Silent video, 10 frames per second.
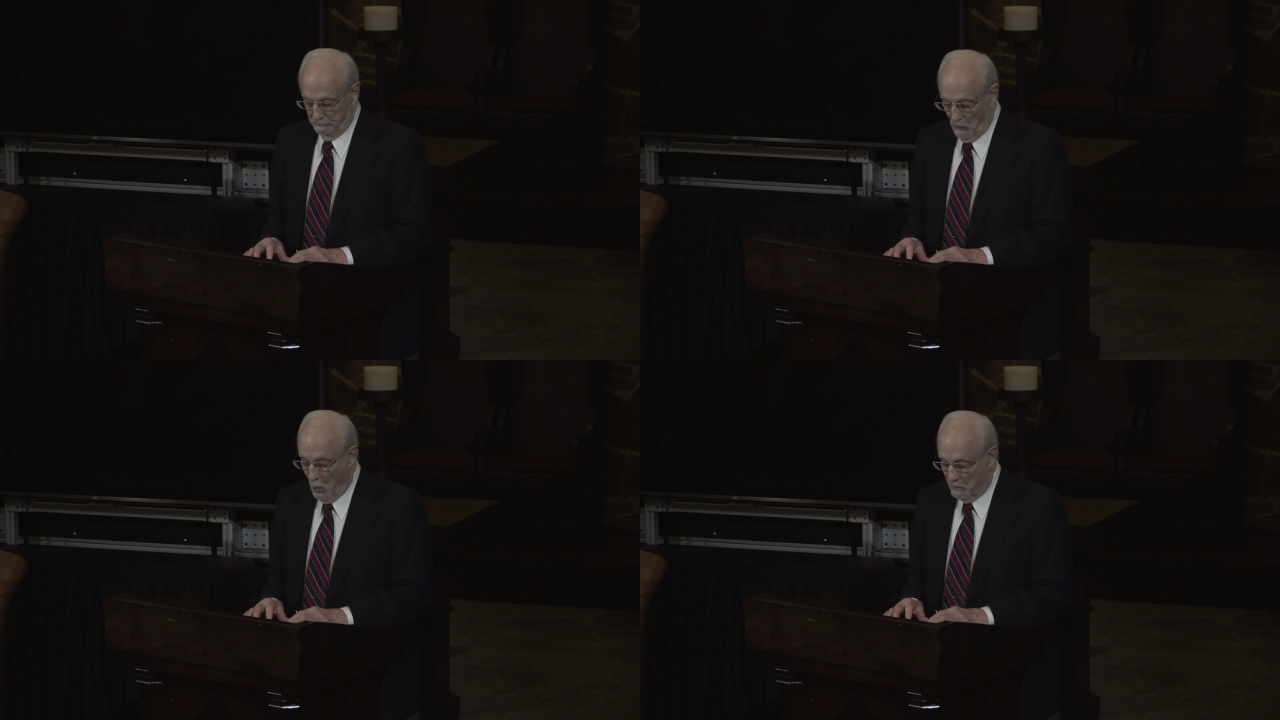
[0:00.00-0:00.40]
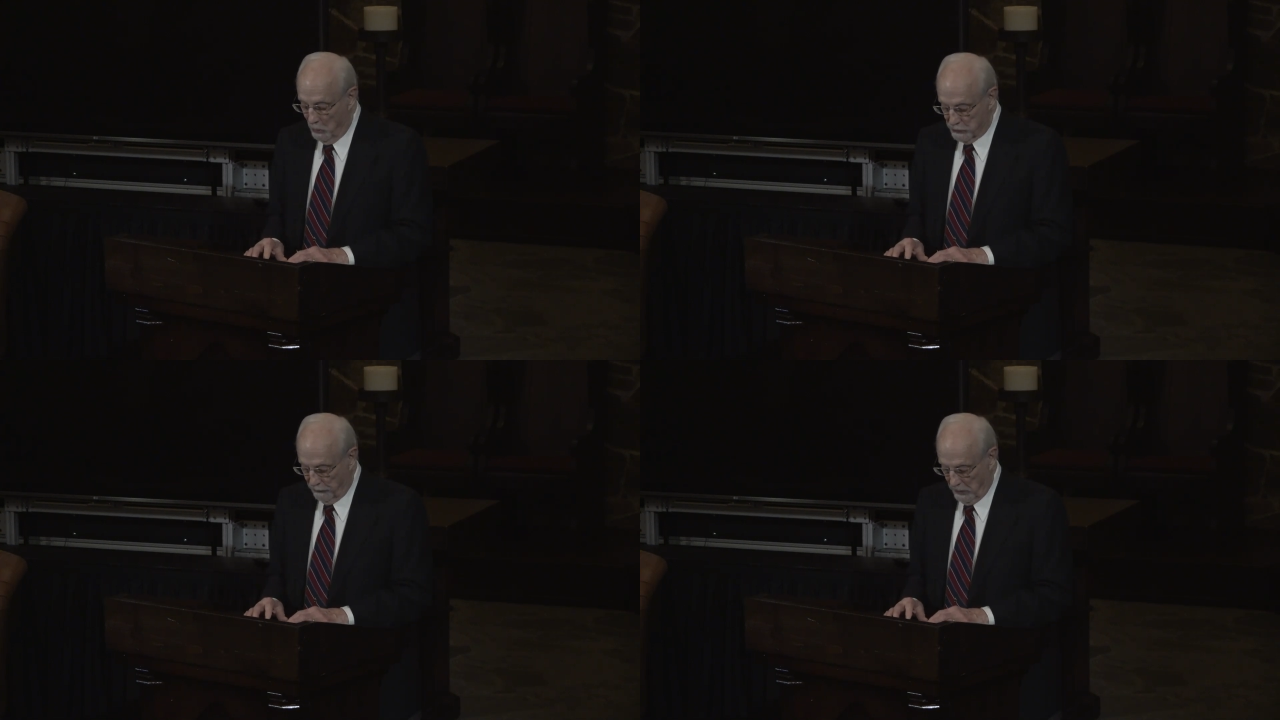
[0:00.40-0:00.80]

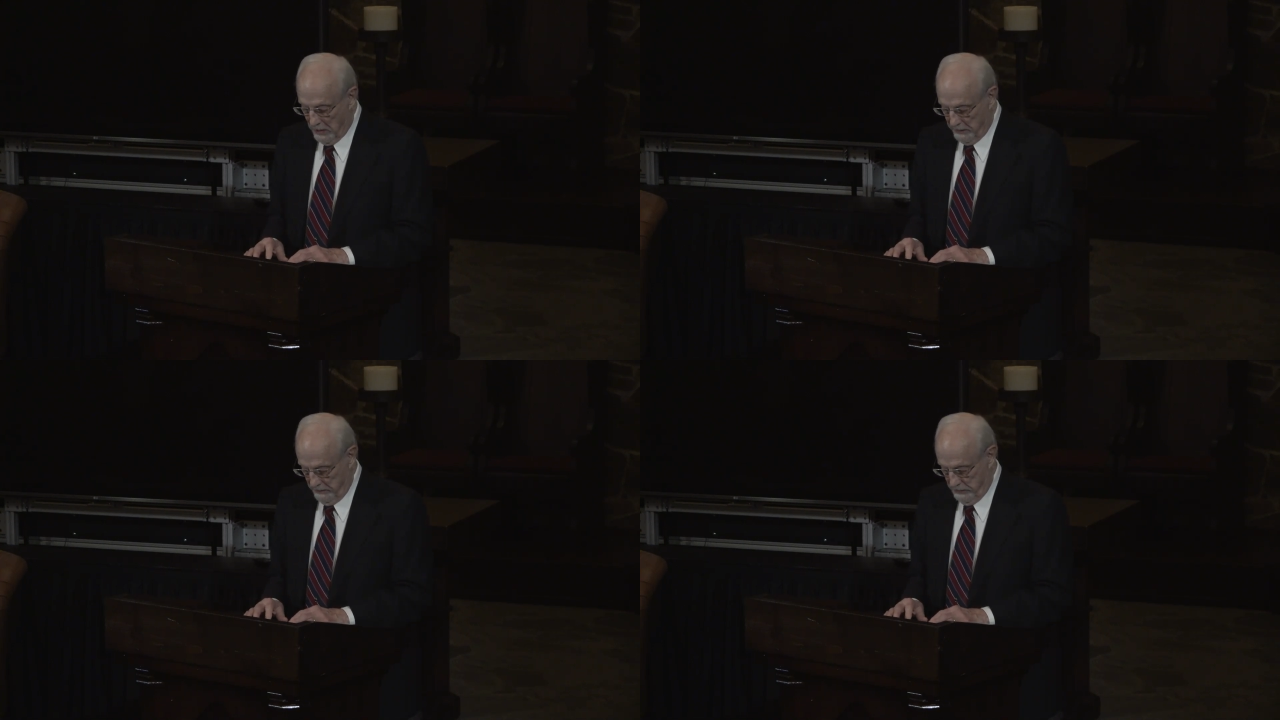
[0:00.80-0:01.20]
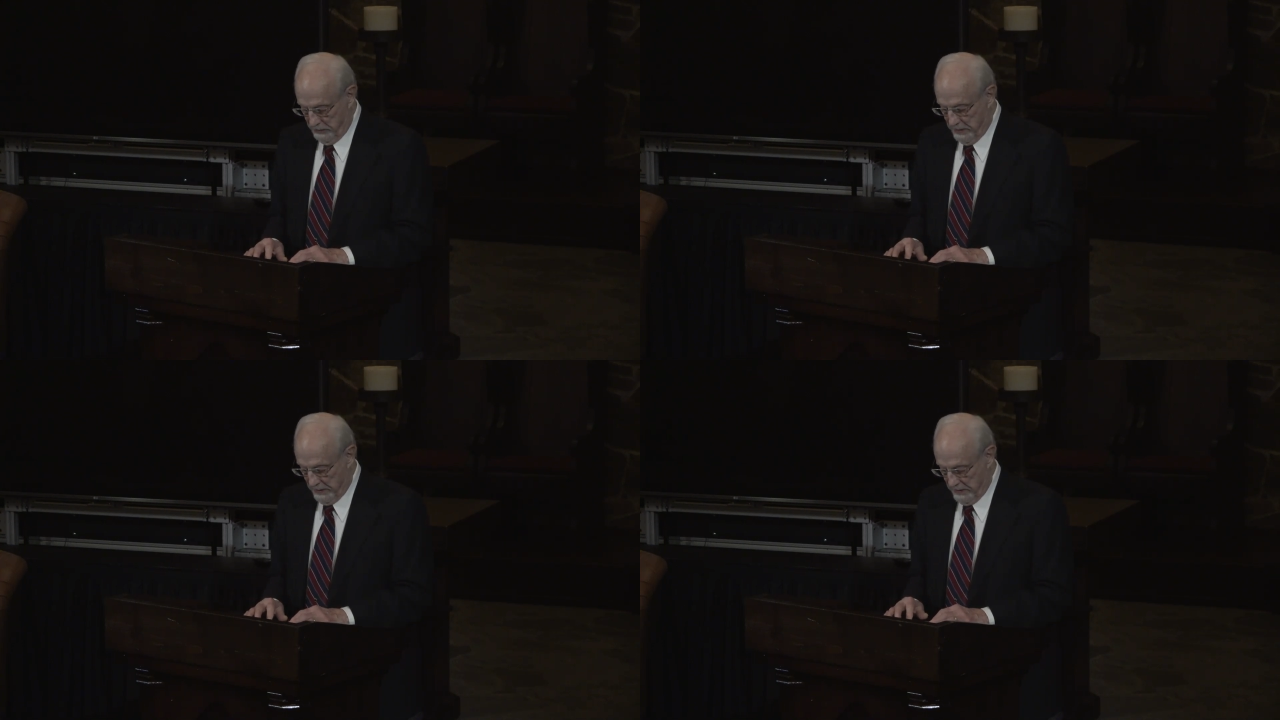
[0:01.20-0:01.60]
Almost forgotten
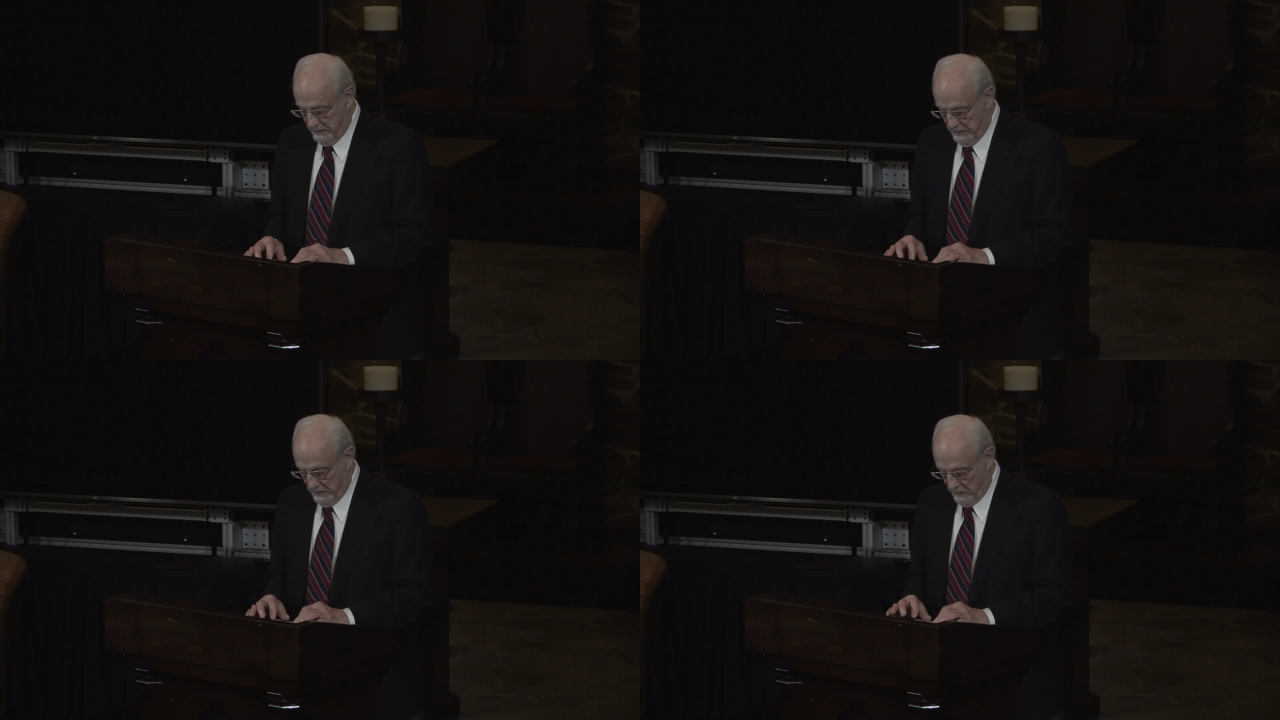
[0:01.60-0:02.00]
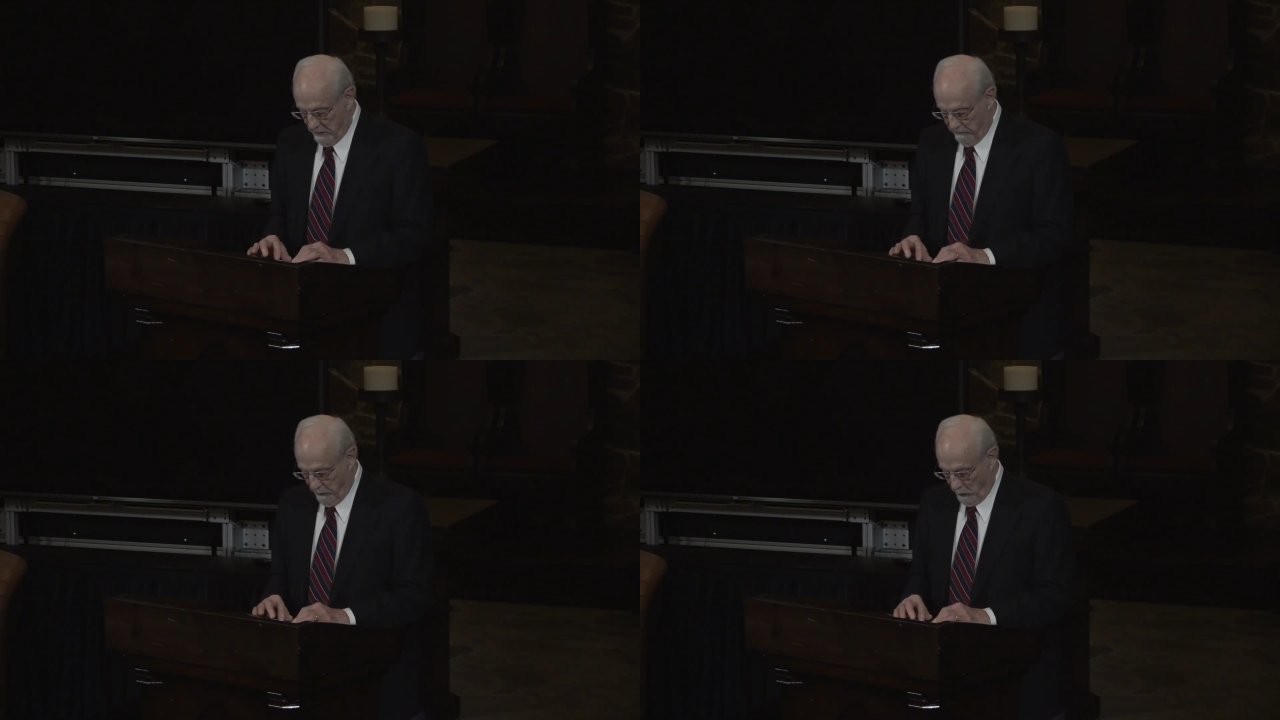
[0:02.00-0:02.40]
today,
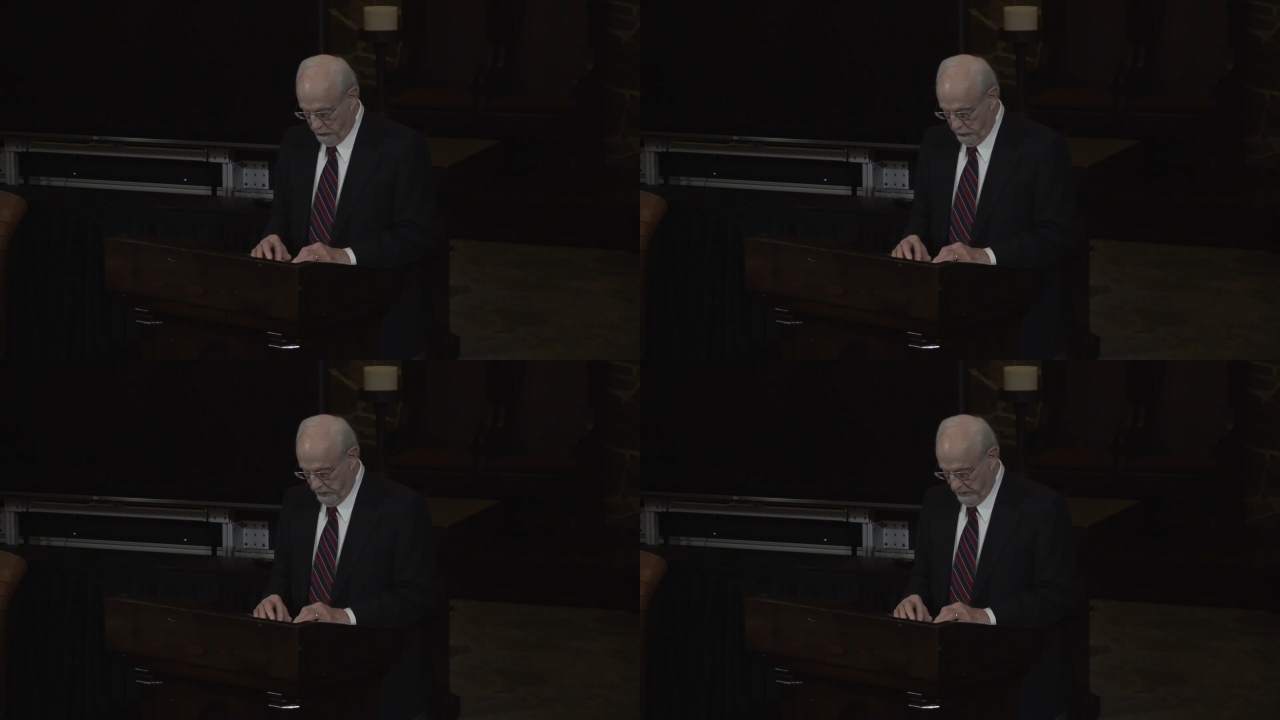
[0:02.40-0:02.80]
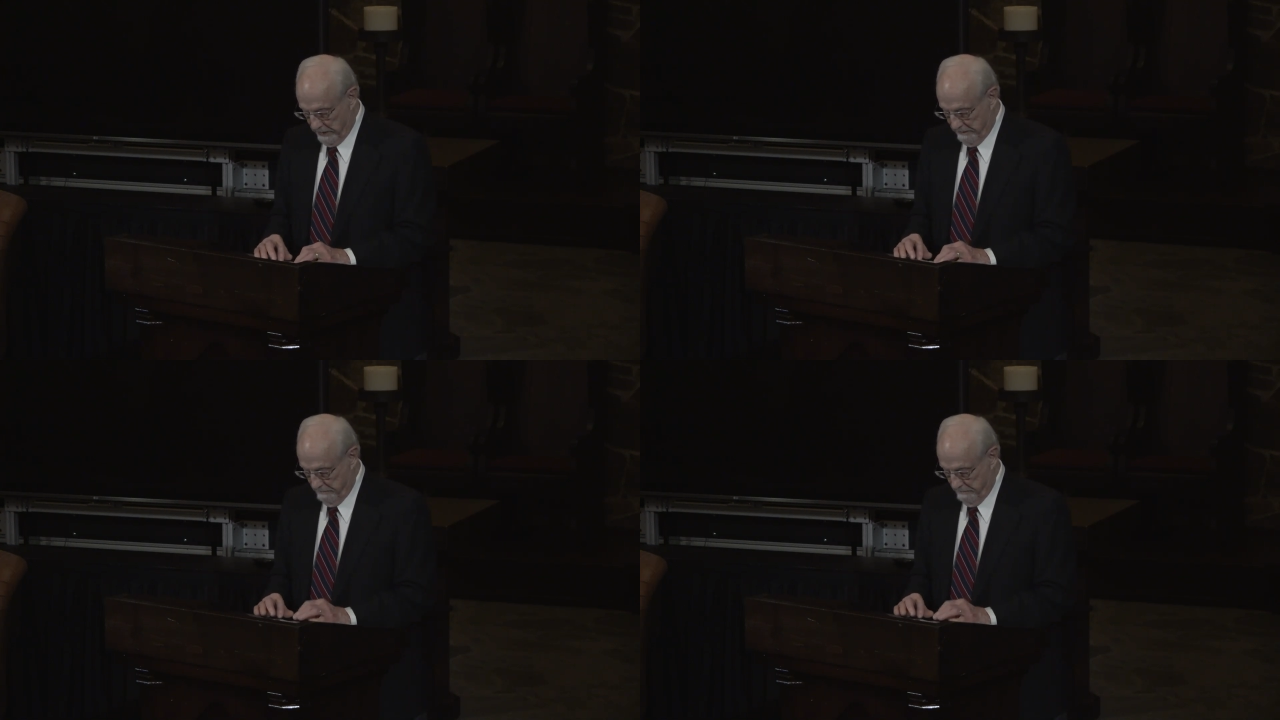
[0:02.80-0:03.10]
unfortunately.